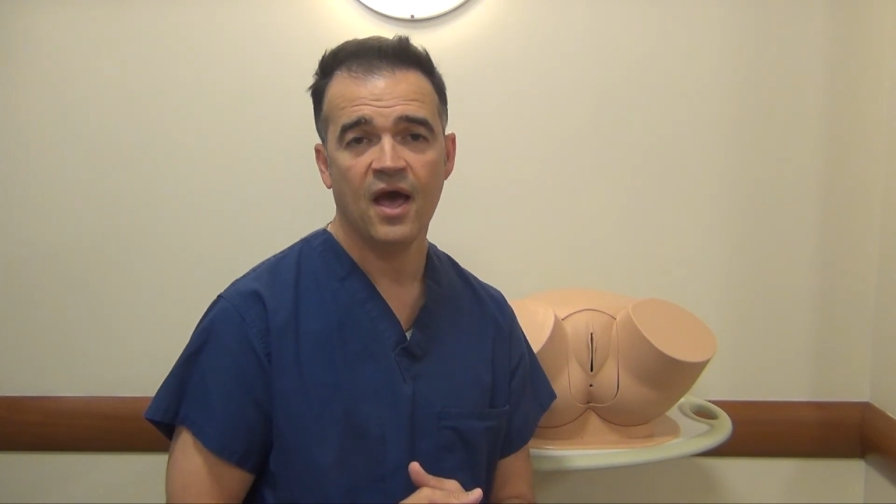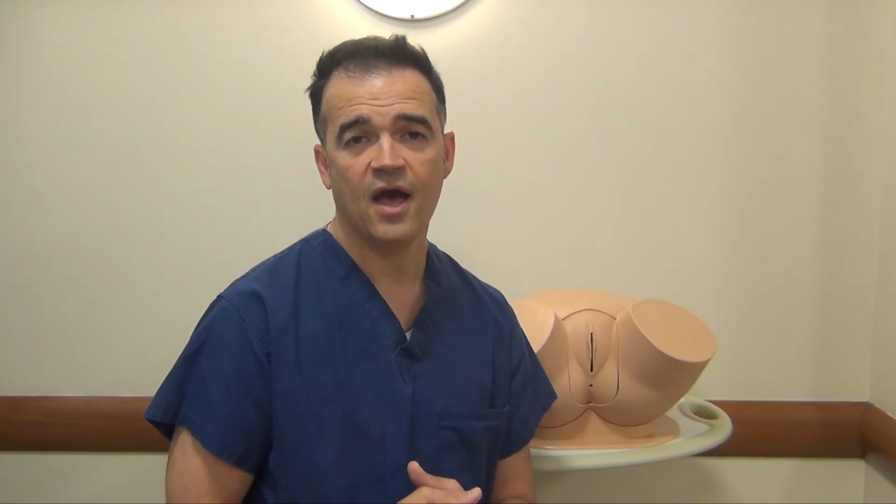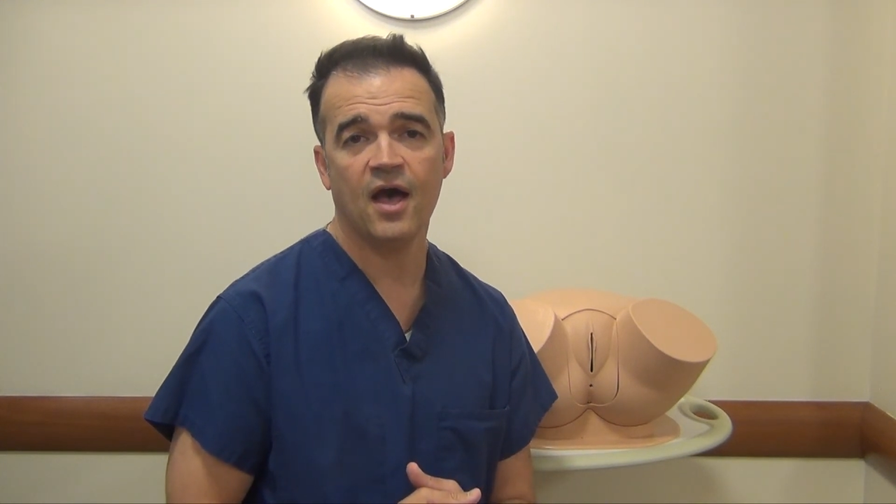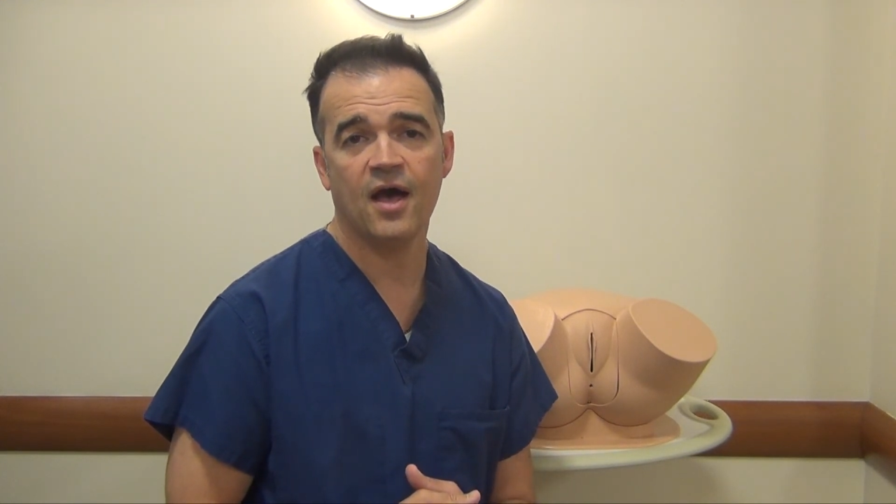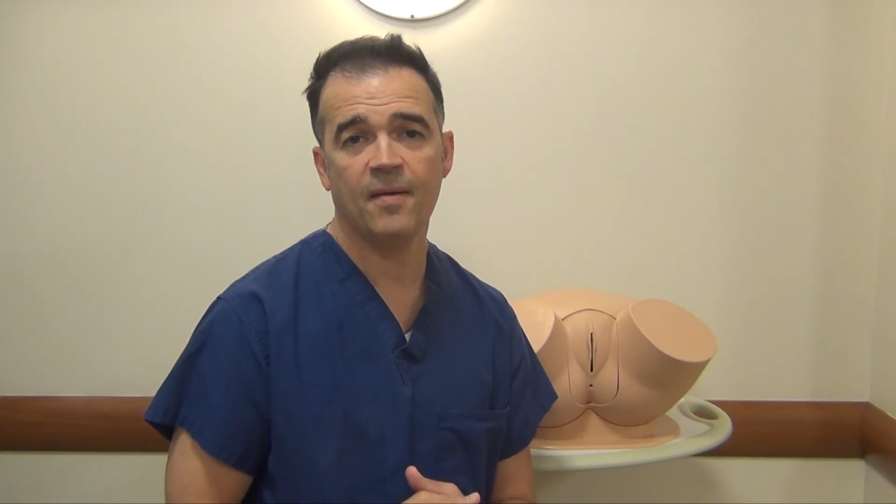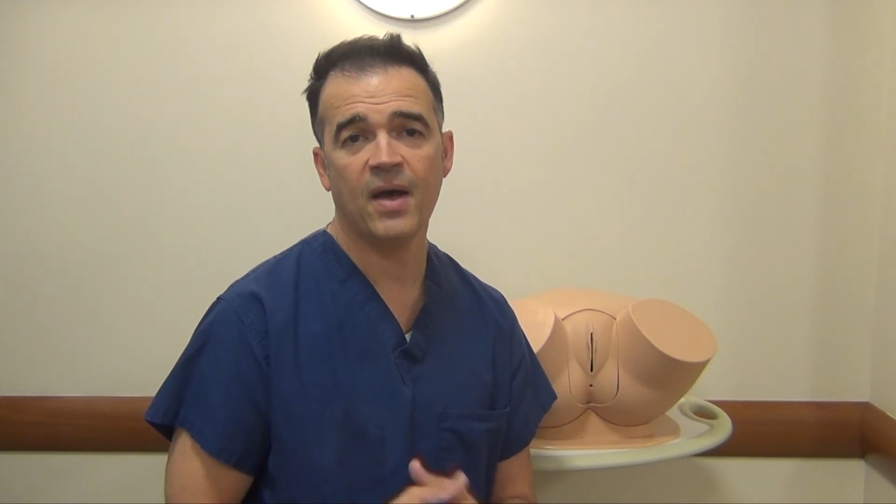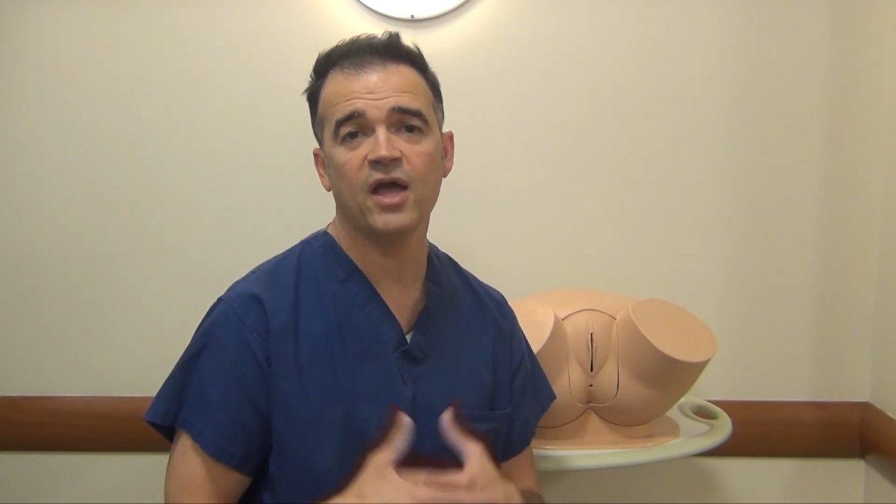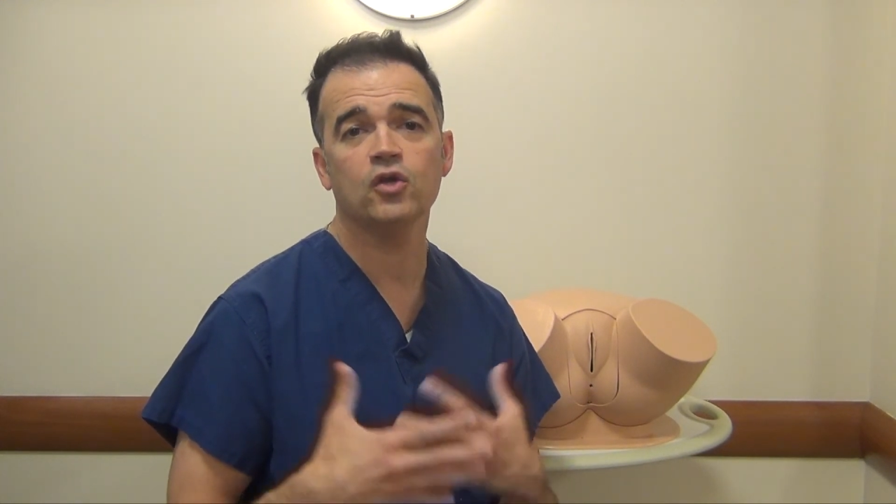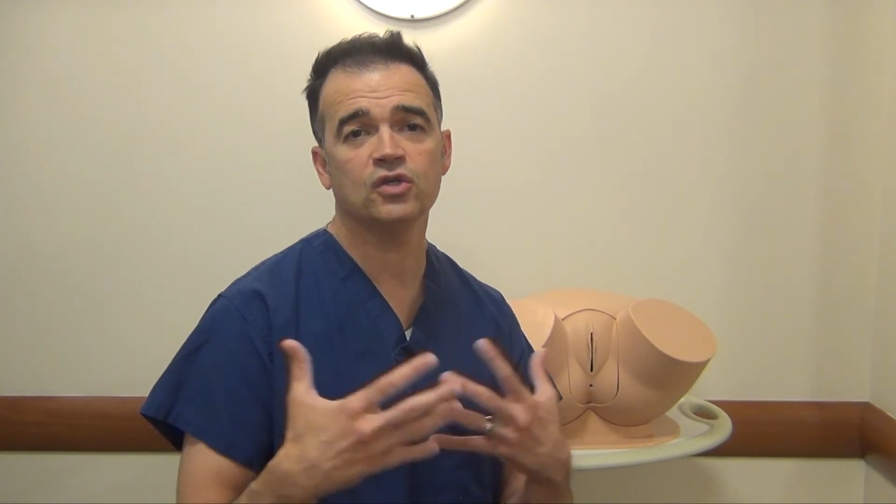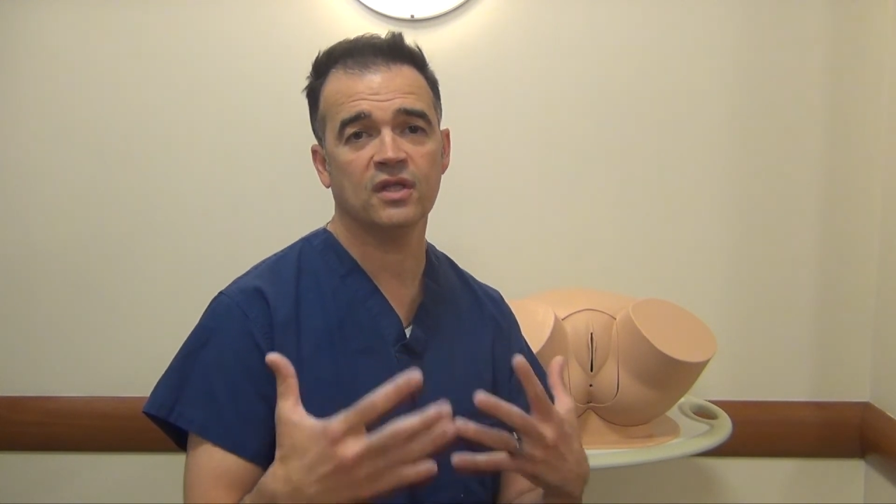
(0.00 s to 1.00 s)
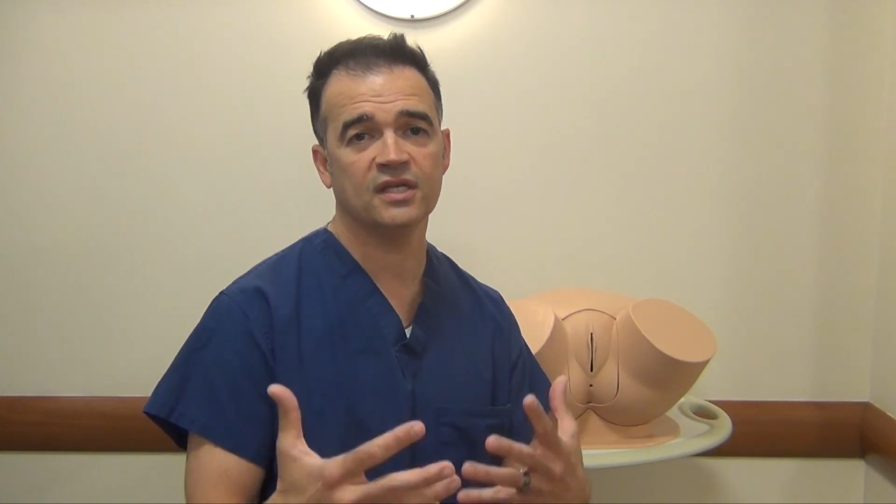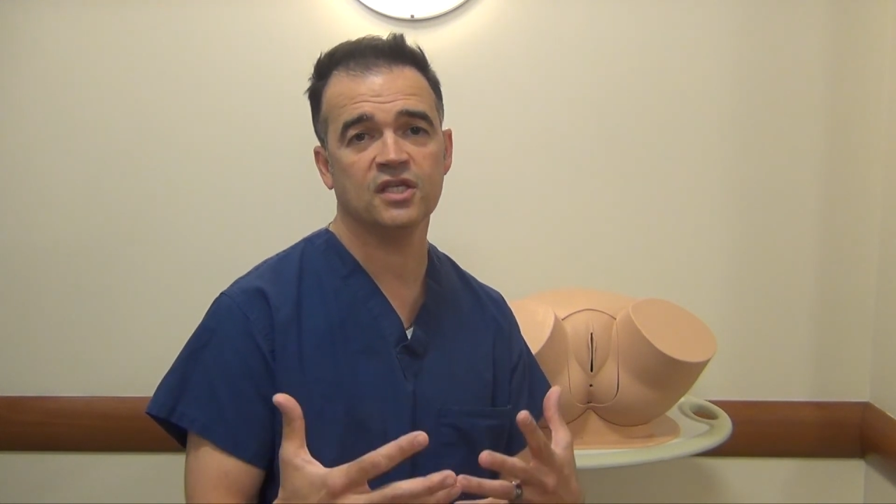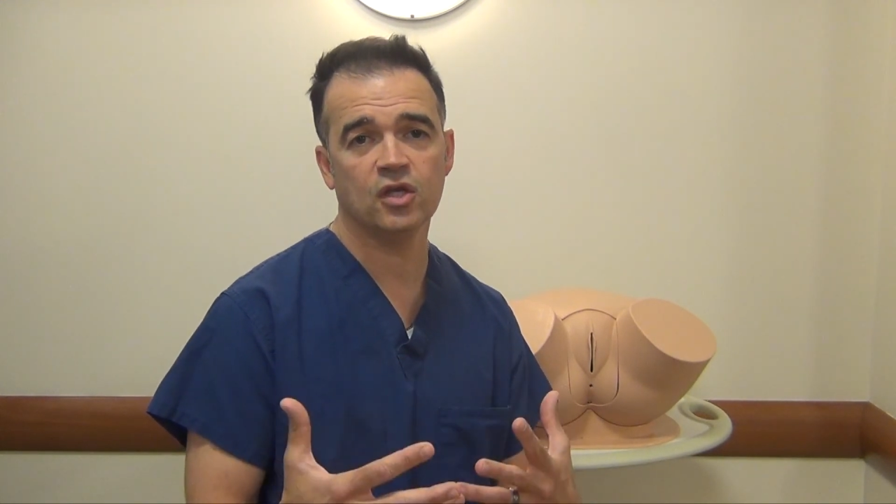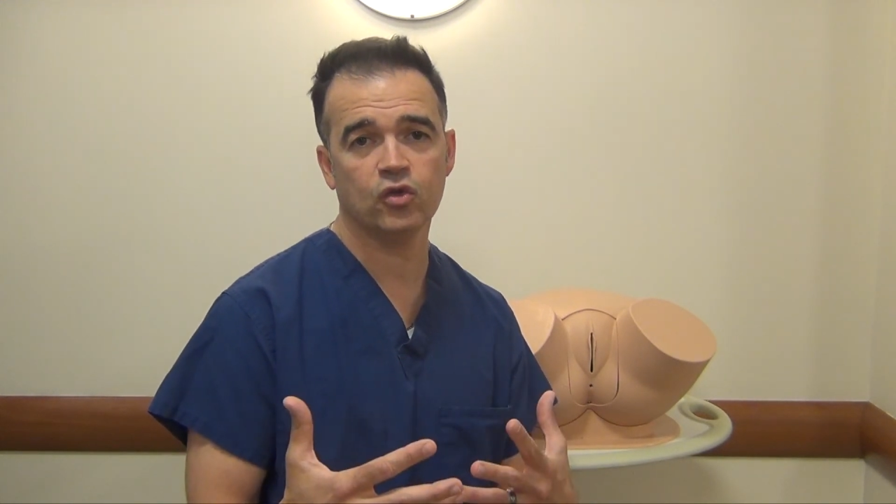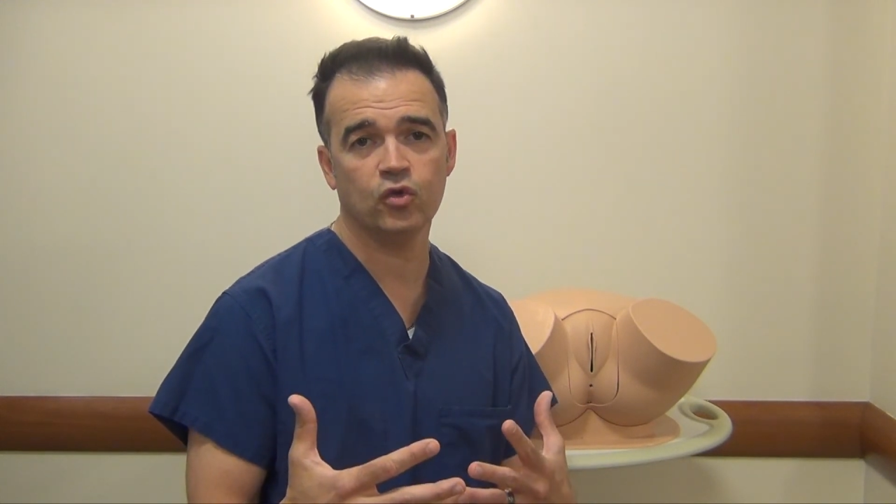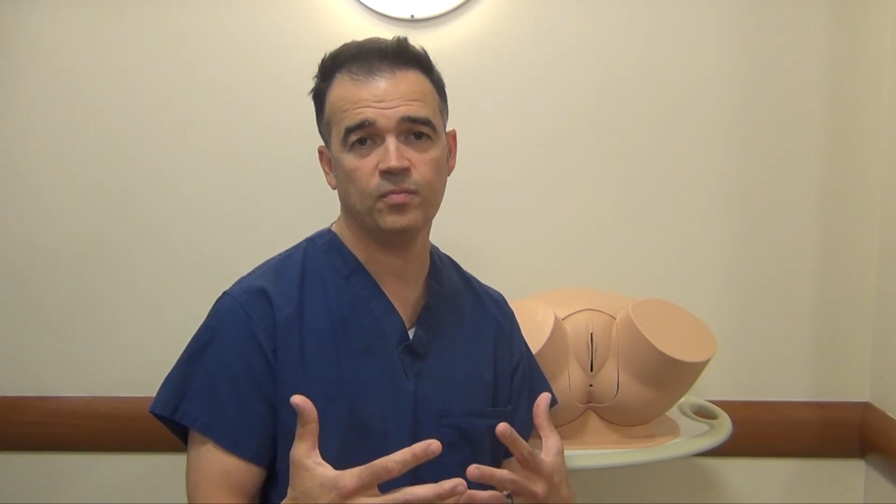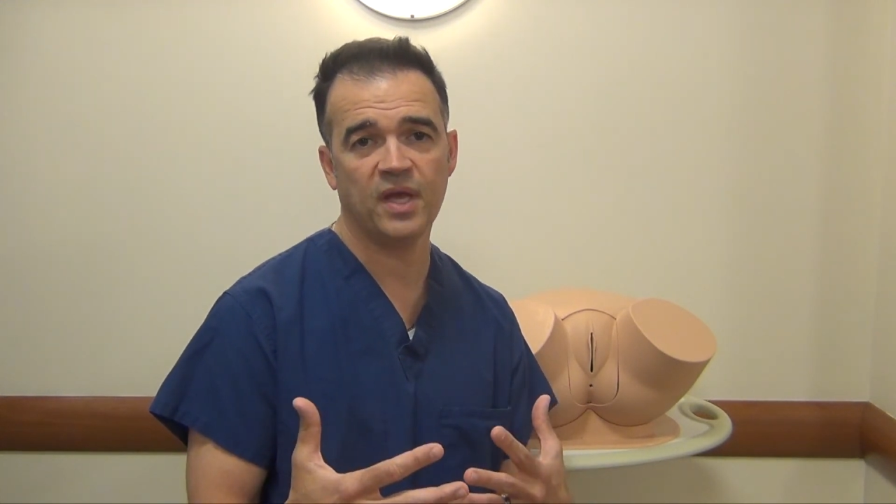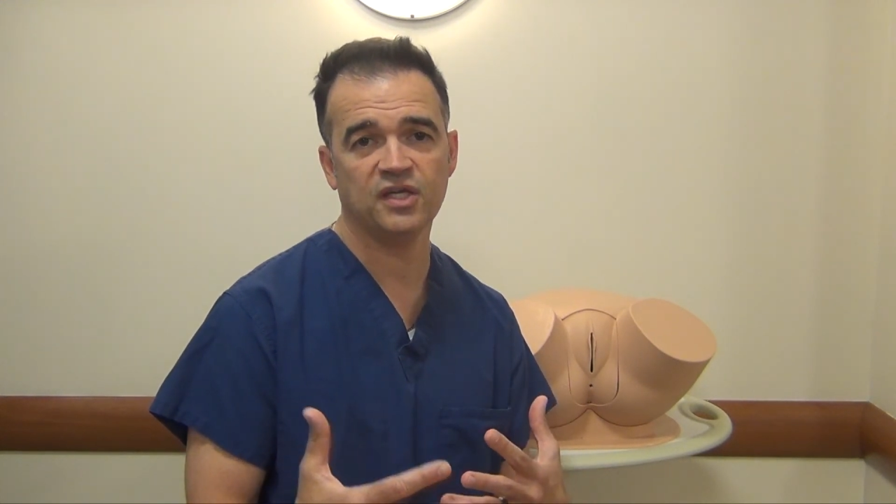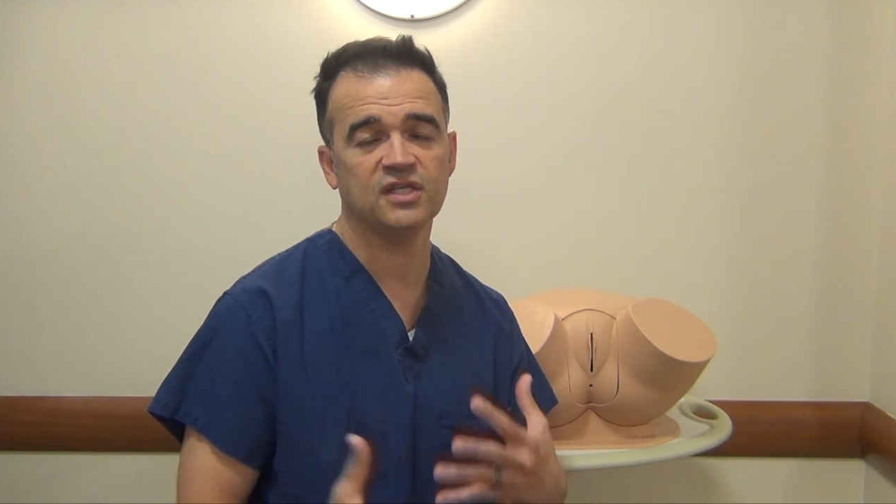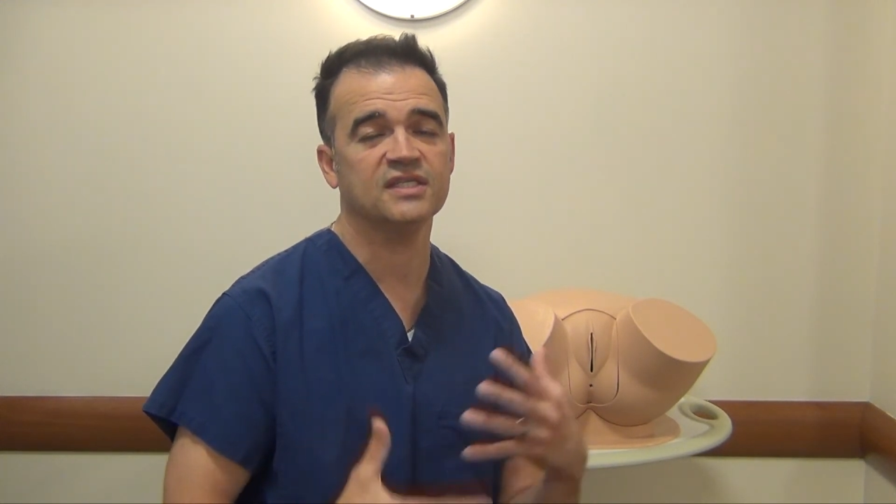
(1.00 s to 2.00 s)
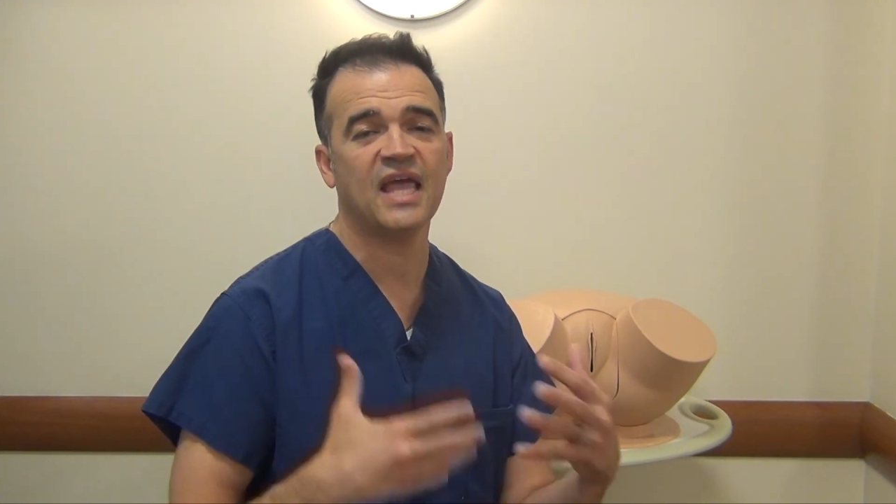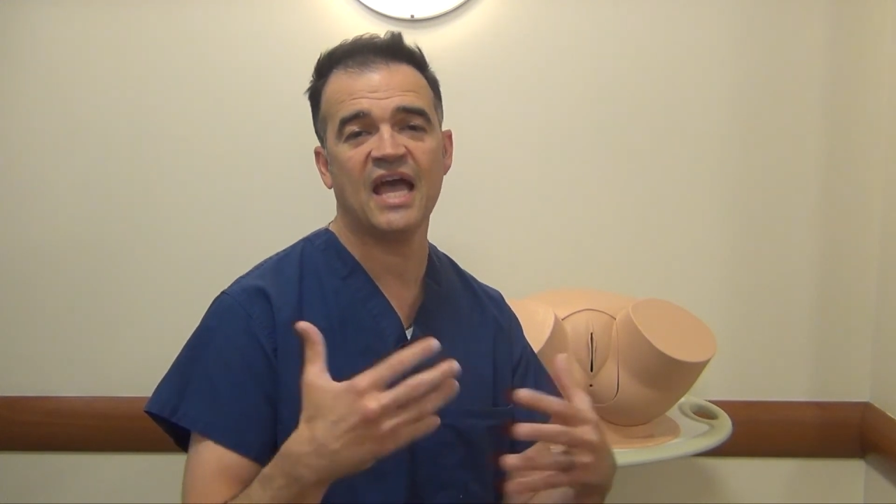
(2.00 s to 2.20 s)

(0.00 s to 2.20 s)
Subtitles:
I usually like to include patients